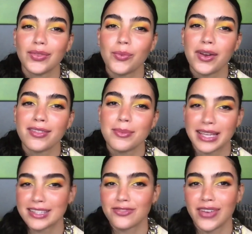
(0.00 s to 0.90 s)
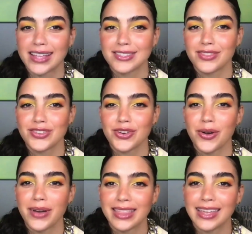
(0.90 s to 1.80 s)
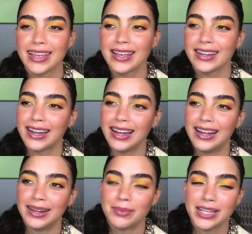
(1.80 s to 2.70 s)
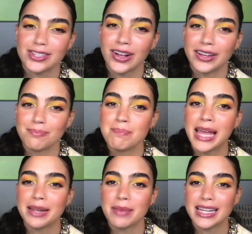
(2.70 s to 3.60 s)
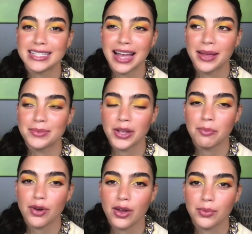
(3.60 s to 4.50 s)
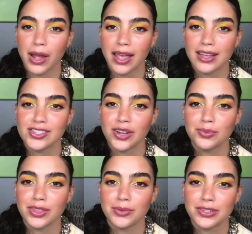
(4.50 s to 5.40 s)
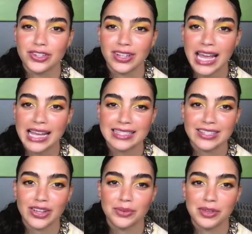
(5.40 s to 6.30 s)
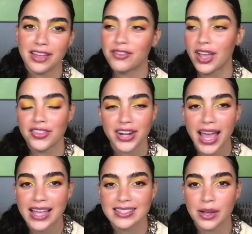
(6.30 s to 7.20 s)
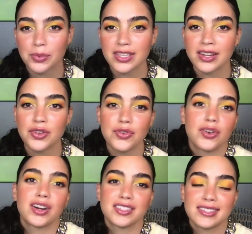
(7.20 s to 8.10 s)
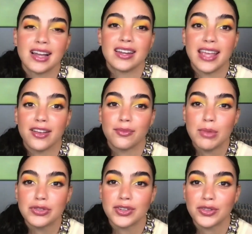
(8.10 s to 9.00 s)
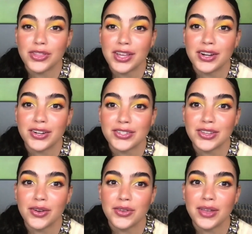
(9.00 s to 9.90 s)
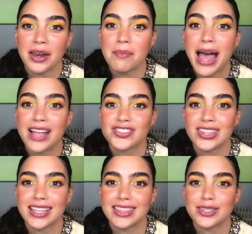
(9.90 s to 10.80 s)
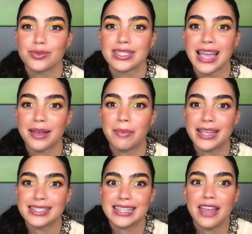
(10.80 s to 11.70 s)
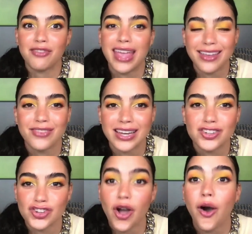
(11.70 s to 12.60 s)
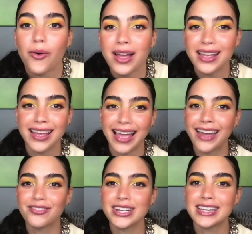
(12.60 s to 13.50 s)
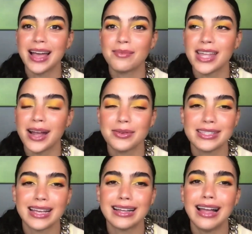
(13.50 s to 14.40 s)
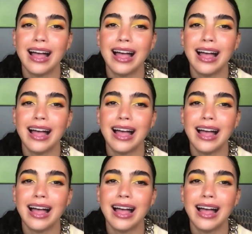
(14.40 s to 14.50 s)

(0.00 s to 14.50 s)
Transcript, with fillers: one of the biggest fans of the show, I think. I saw it many times on Broadway. I saw it with the original cast. I saw it with every other cast. I was in New York studying musical theater, so you can imagine that this was like my safe haven show. Every time that I was like,